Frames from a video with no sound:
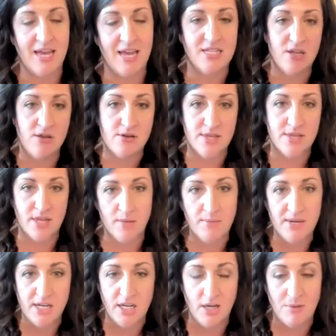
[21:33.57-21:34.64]
It's use the
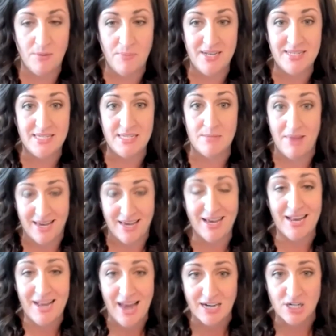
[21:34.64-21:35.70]
human to human piece to make a
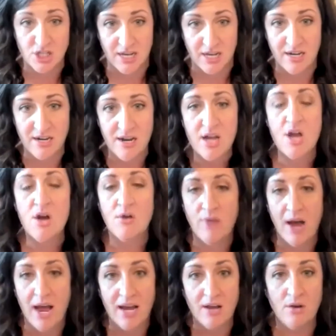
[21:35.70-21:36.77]
connection,
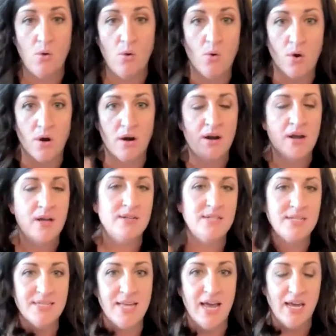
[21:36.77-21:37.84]
right? Or
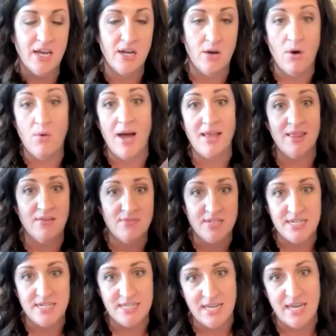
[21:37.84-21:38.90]
to say, oh, I love
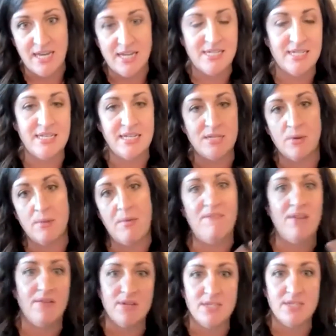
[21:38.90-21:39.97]
DC. DC is one of my
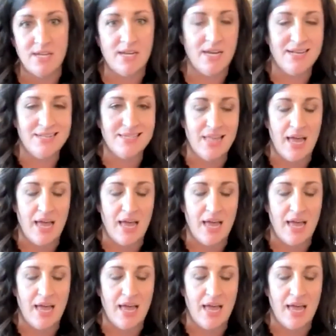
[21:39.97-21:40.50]
favorite cities.